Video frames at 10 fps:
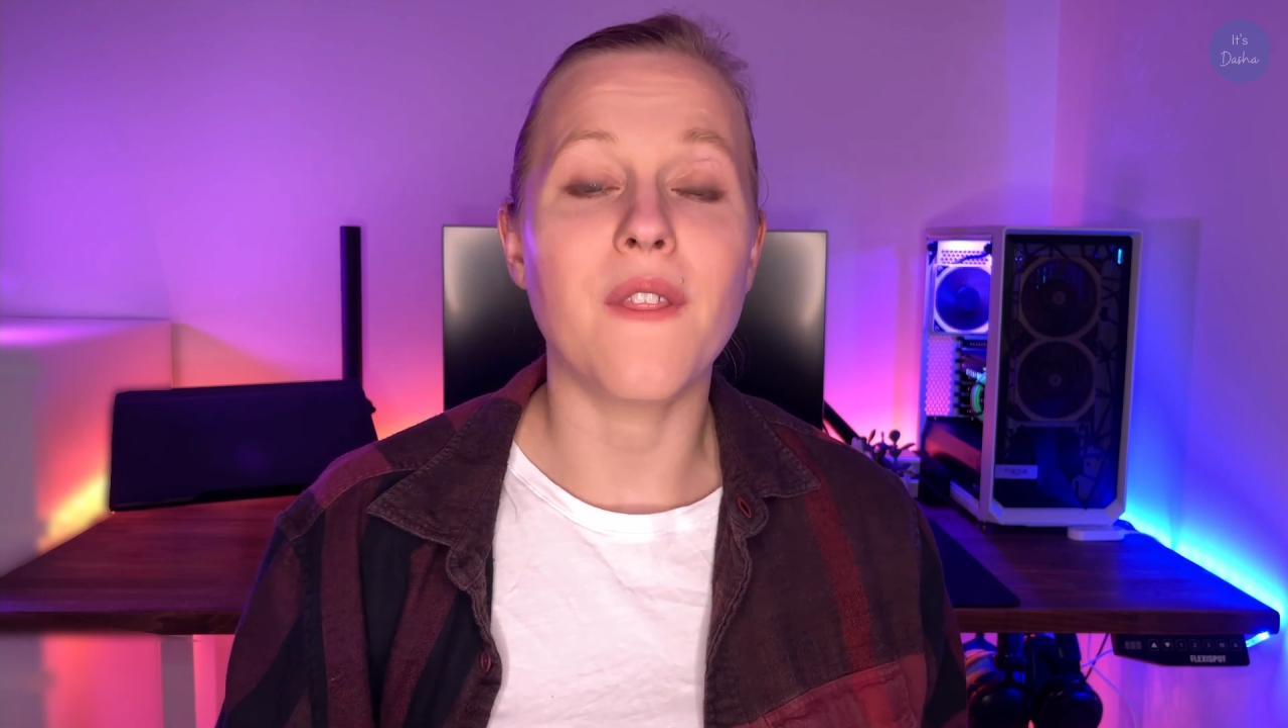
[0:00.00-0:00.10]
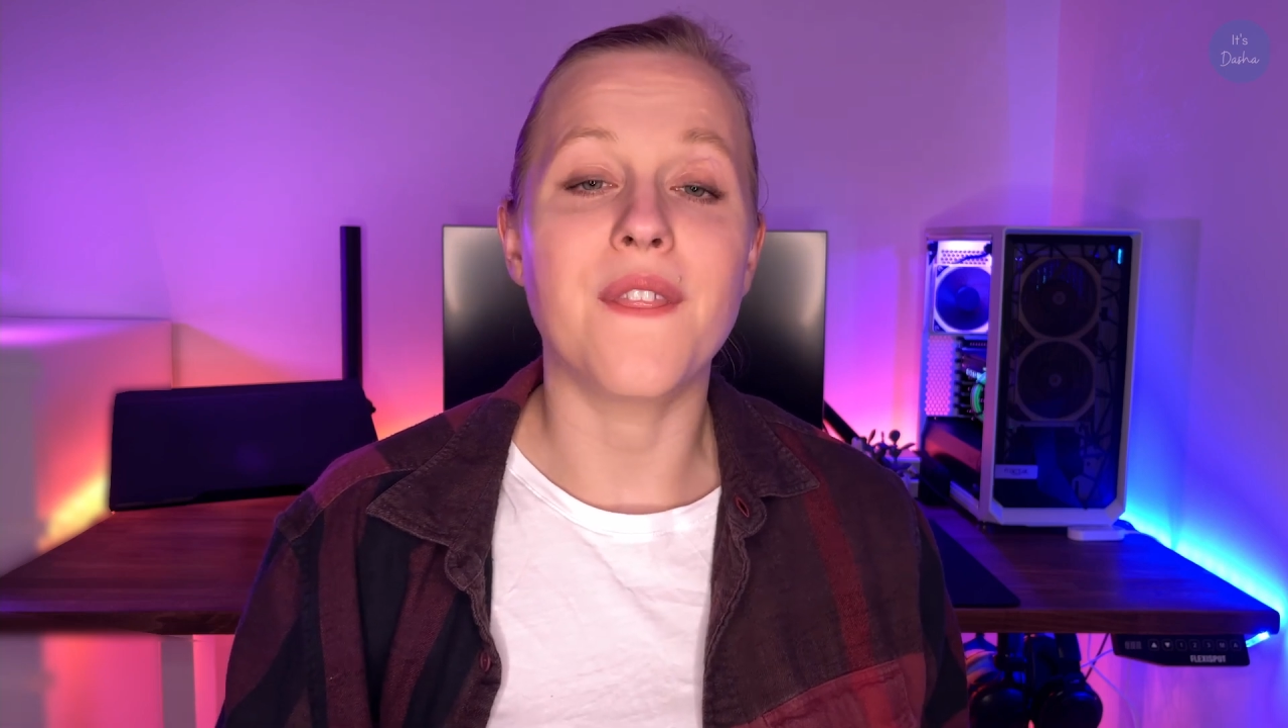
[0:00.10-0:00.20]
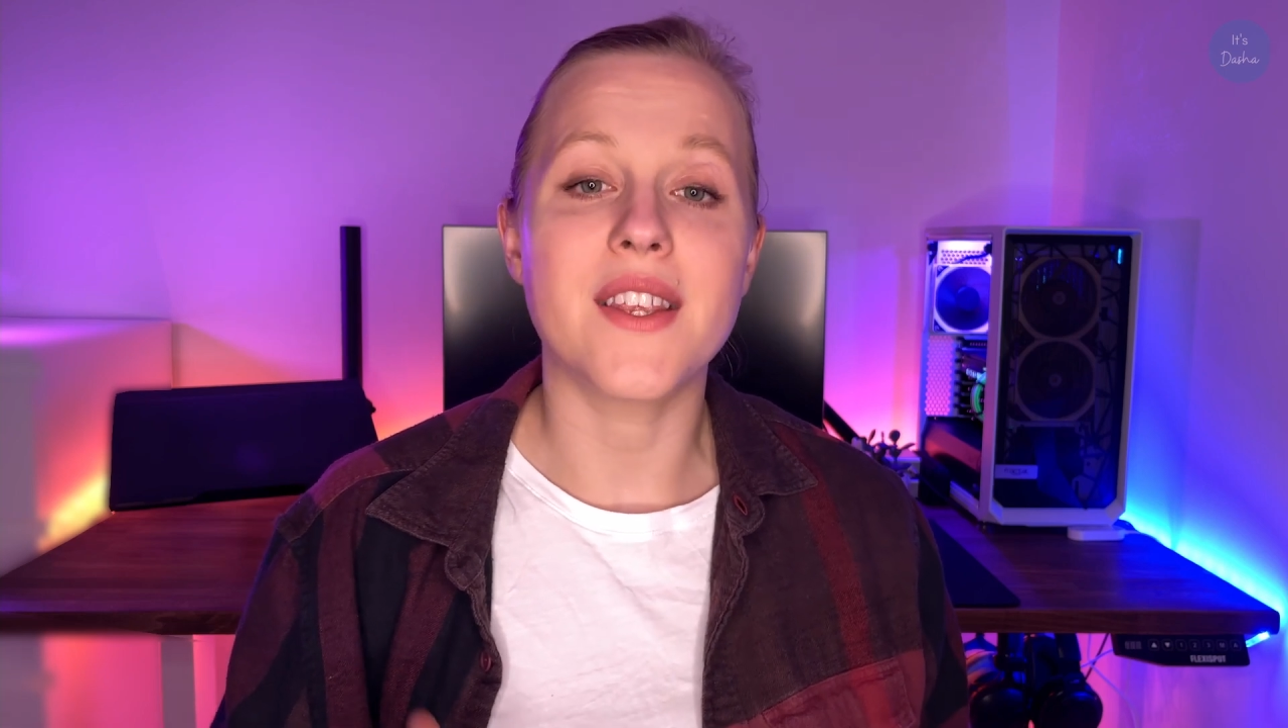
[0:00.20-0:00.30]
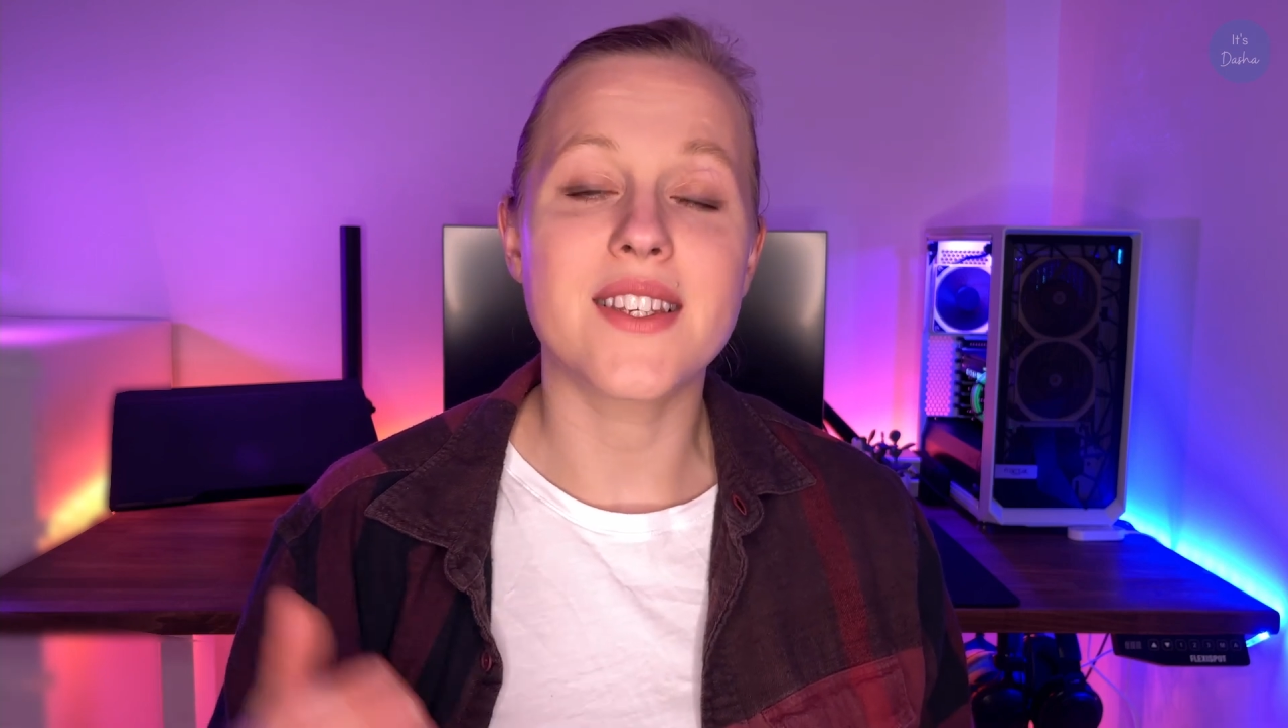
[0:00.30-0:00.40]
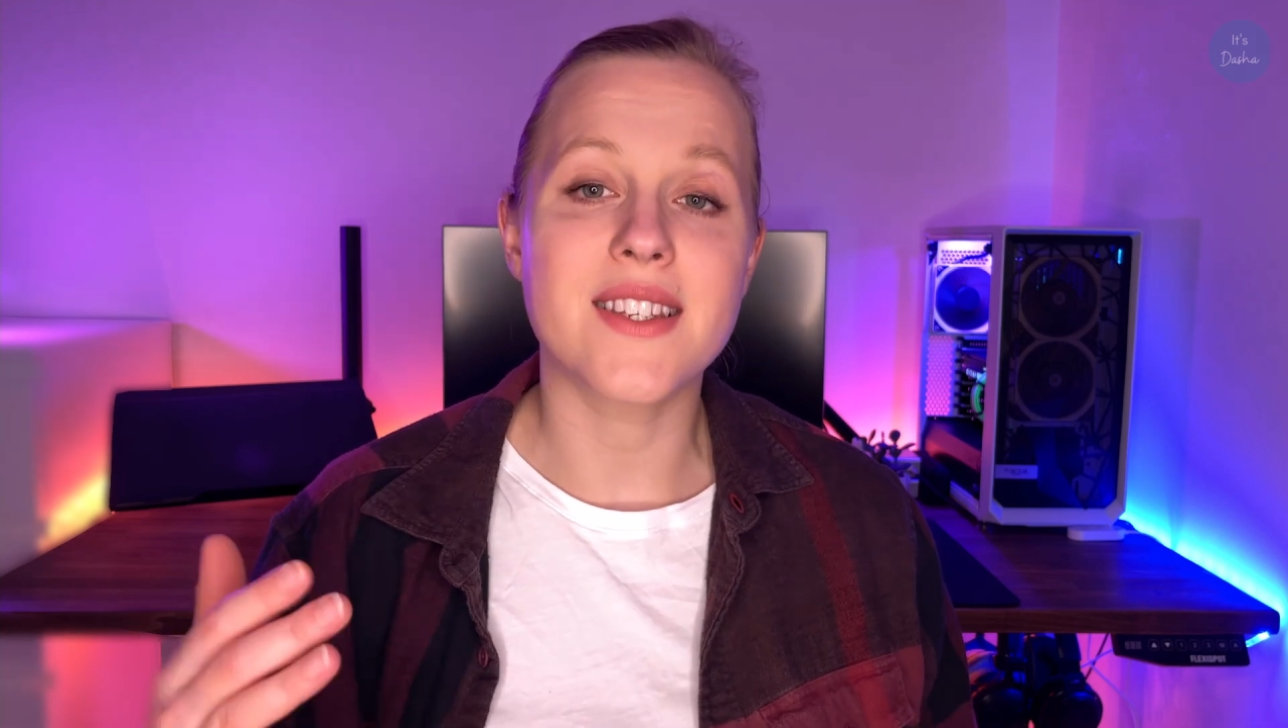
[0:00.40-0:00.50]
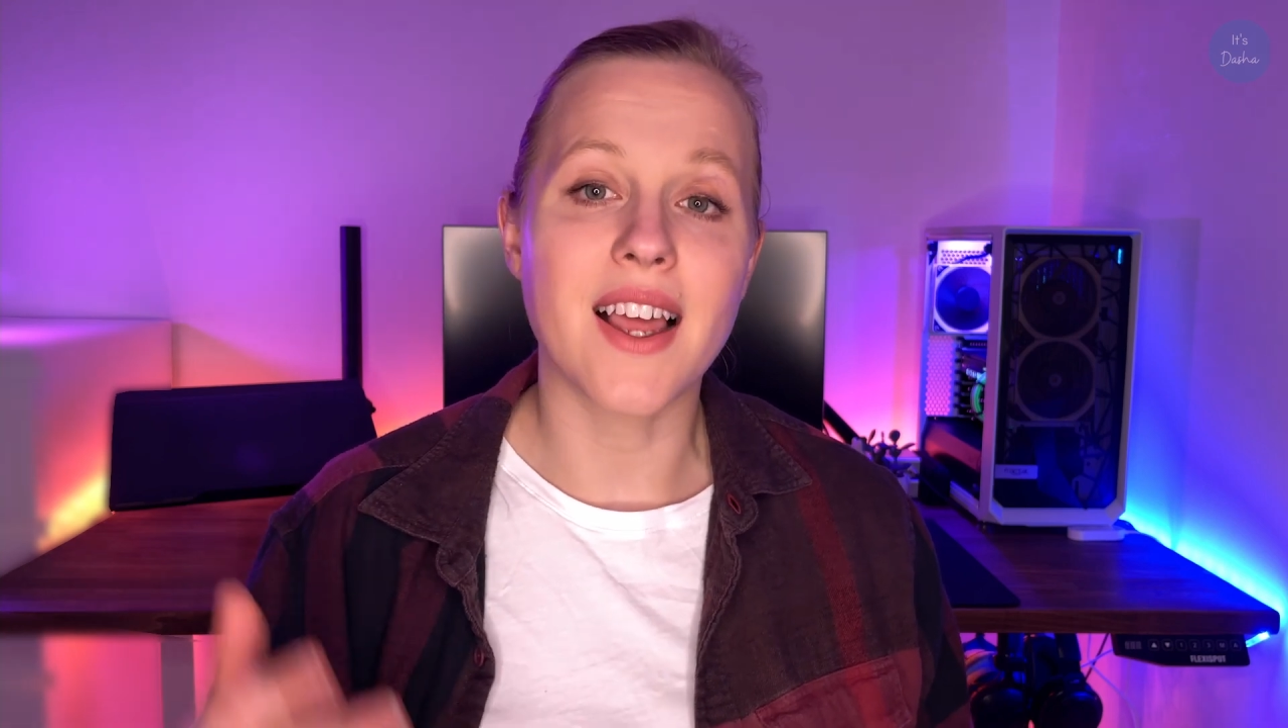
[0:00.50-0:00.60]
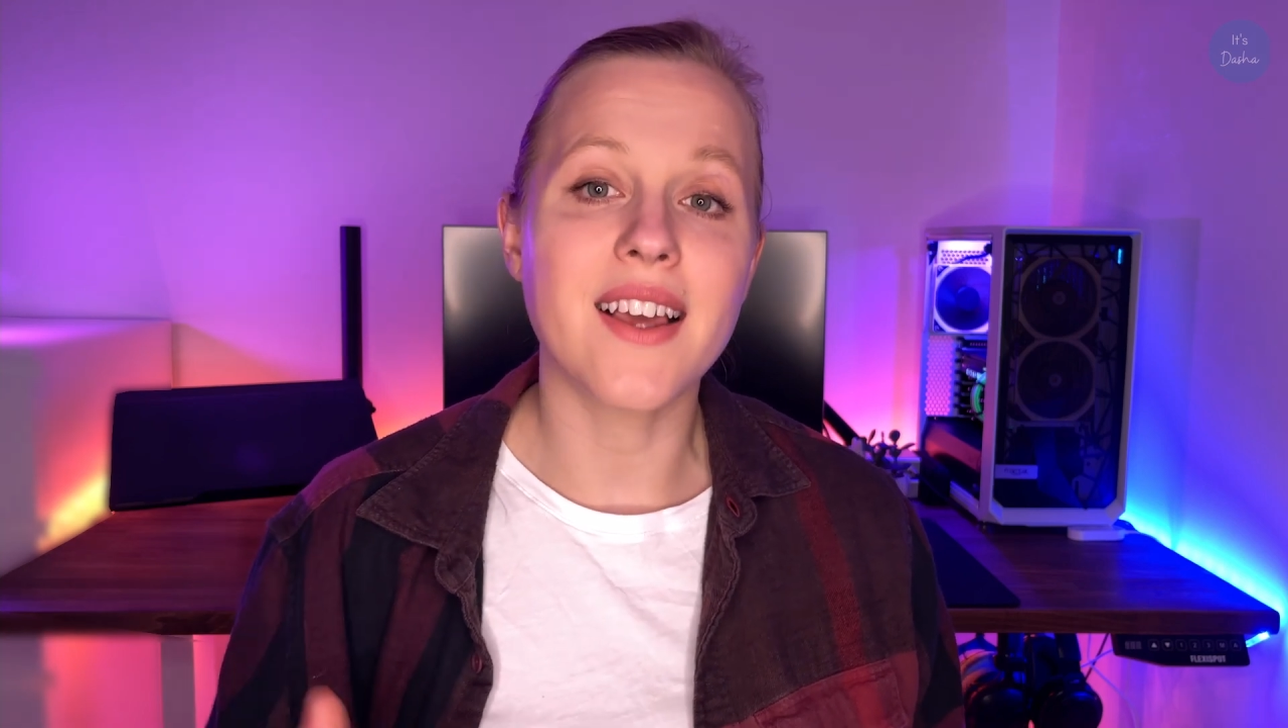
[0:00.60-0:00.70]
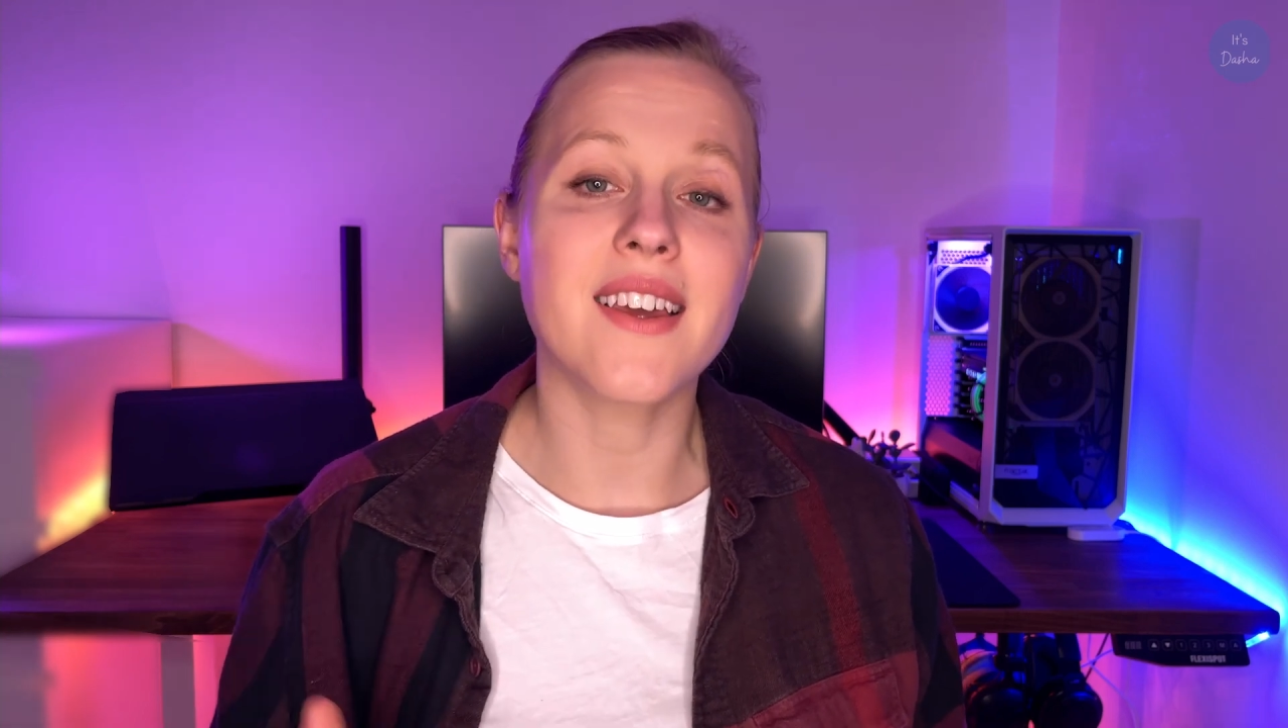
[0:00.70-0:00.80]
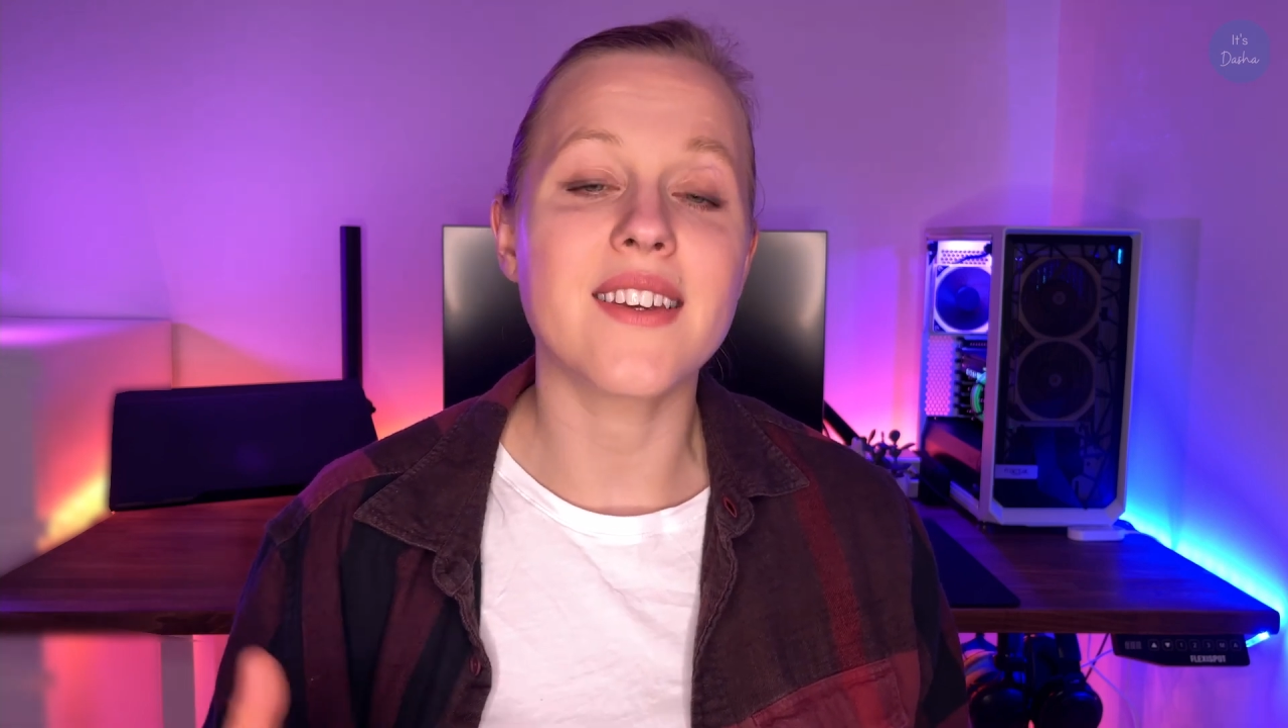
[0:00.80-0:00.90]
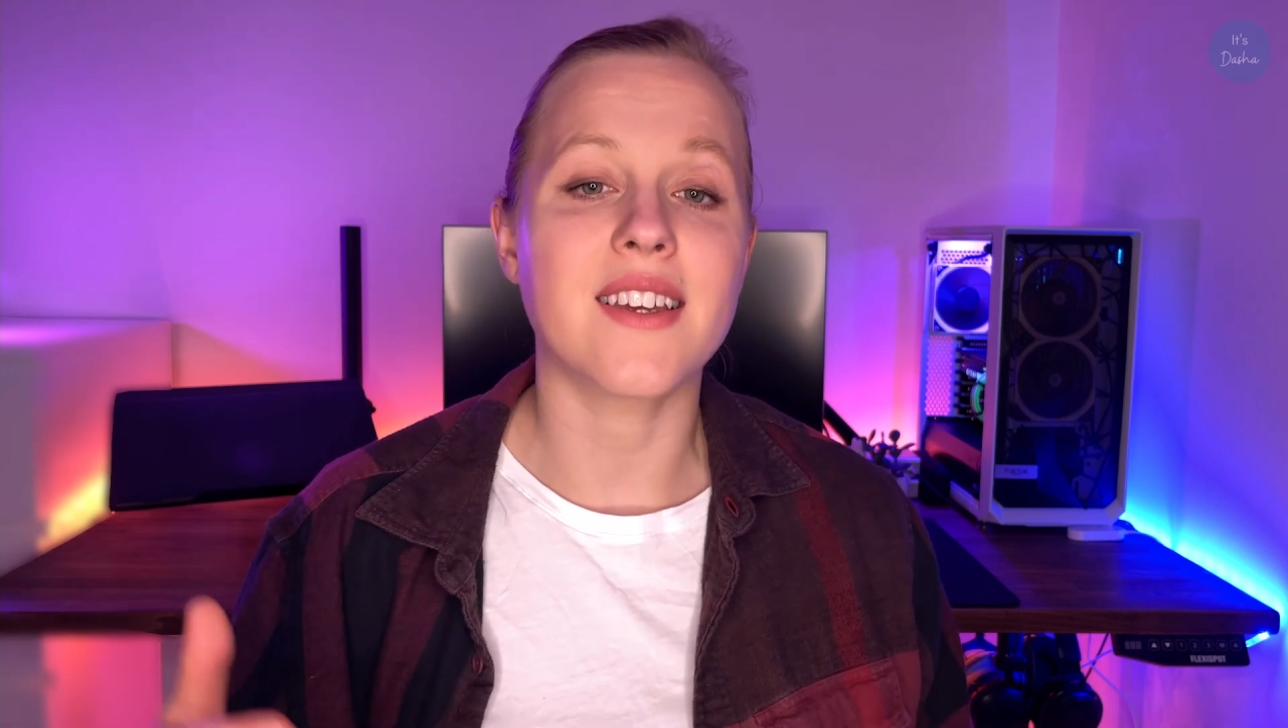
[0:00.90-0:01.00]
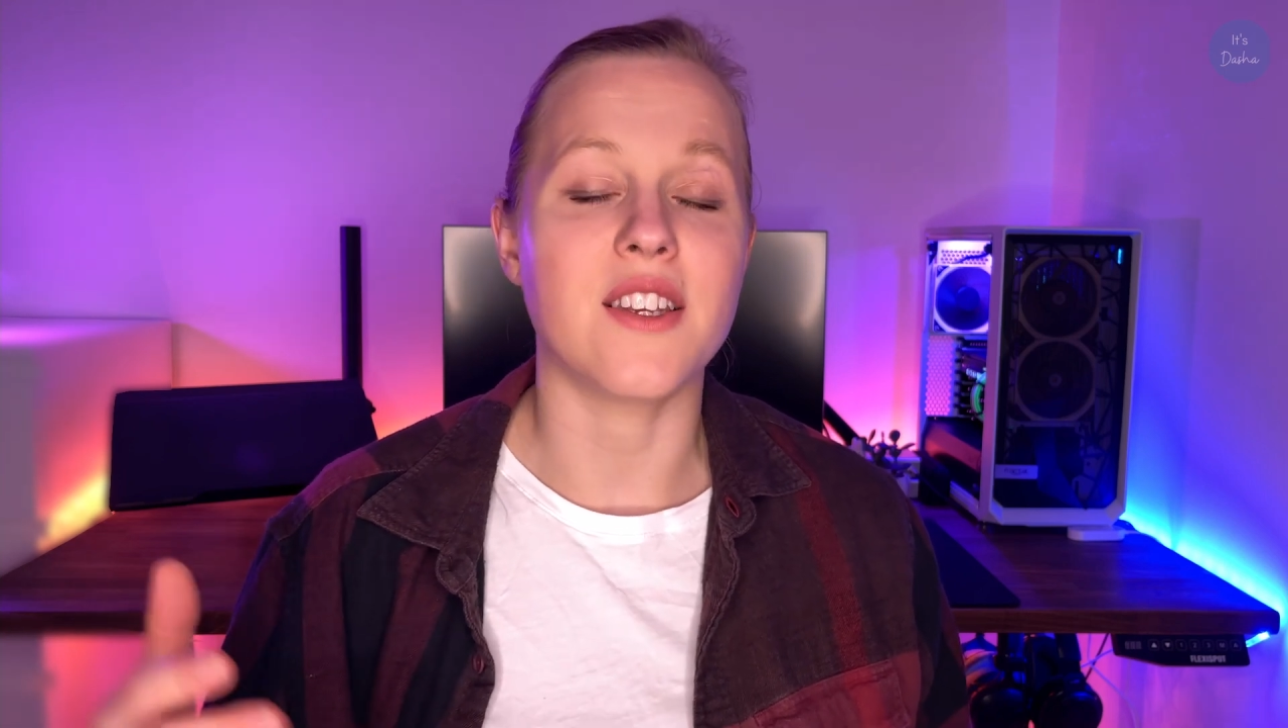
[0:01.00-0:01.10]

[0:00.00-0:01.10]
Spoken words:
the second